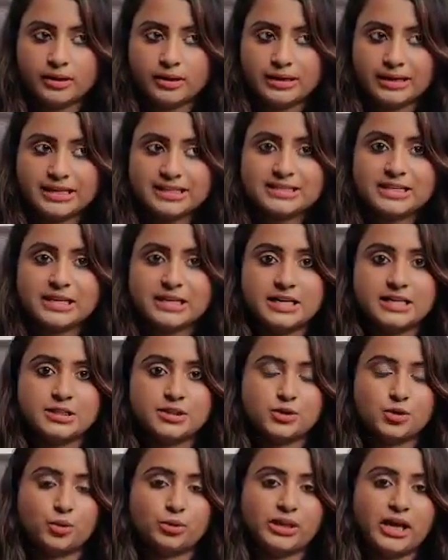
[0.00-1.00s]
reason
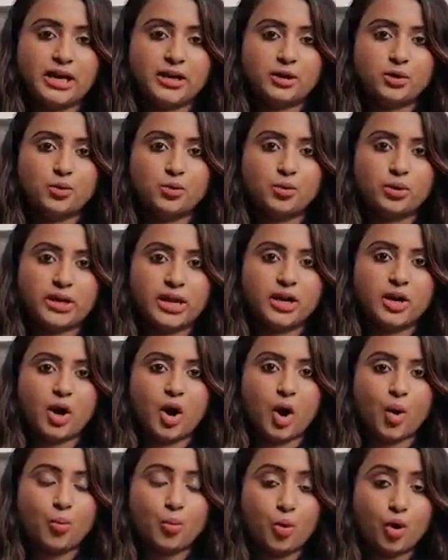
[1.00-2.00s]
is so that you can
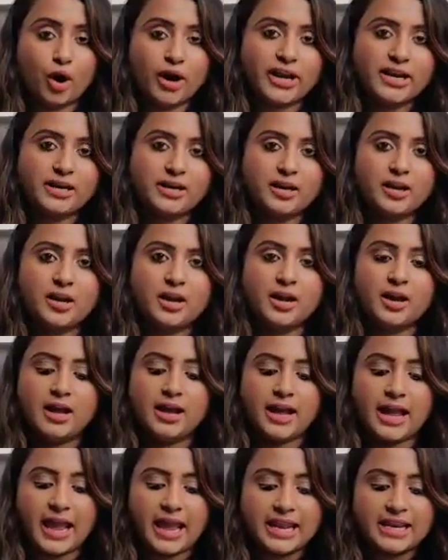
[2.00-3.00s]
avoid
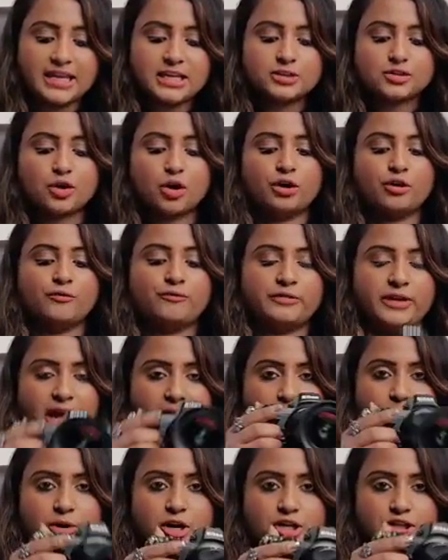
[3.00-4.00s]
any sort of
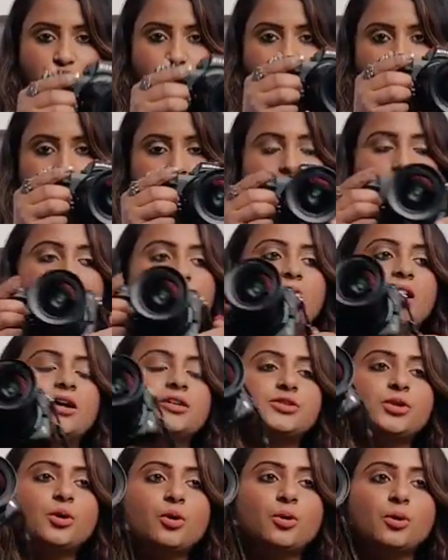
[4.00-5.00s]
camera shake.
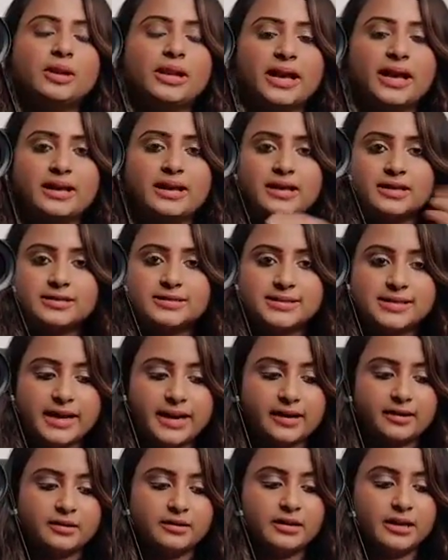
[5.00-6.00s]
So like I
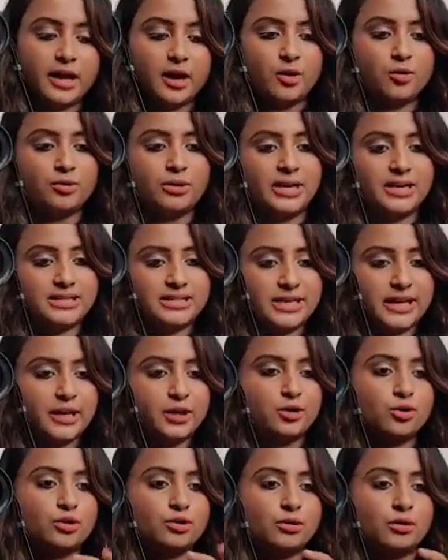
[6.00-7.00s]
said, now let's say
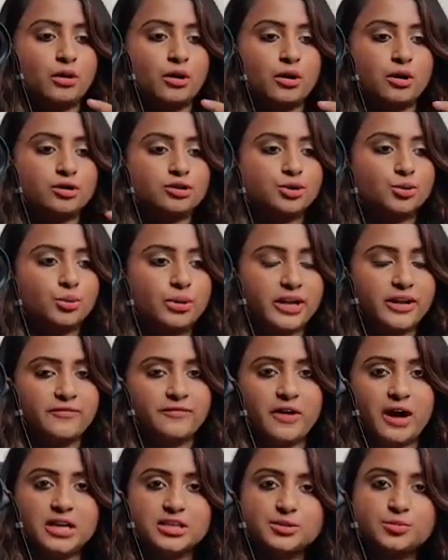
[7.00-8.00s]
you're
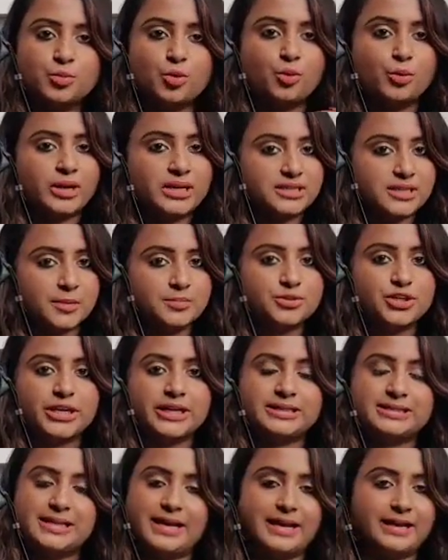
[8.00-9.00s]
shooting fast moving
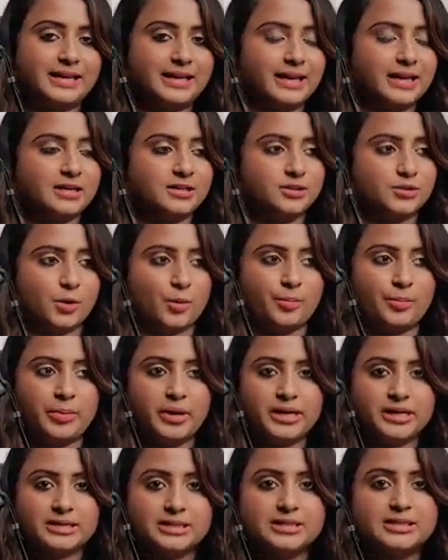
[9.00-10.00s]
subjects like kids or
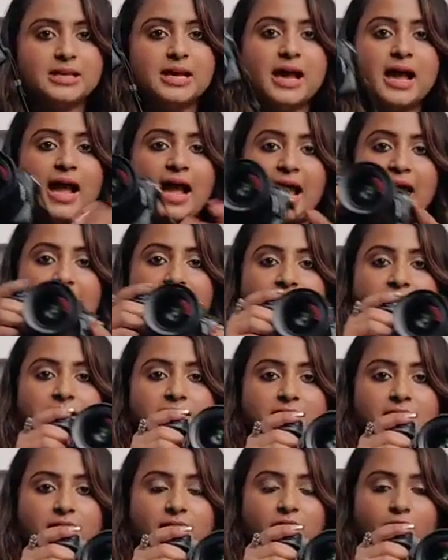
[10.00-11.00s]
pets,
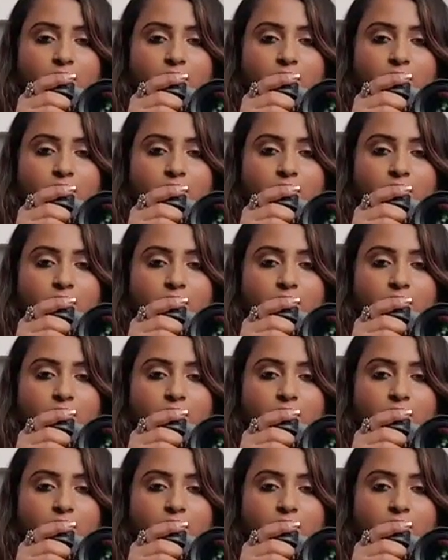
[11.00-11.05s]
and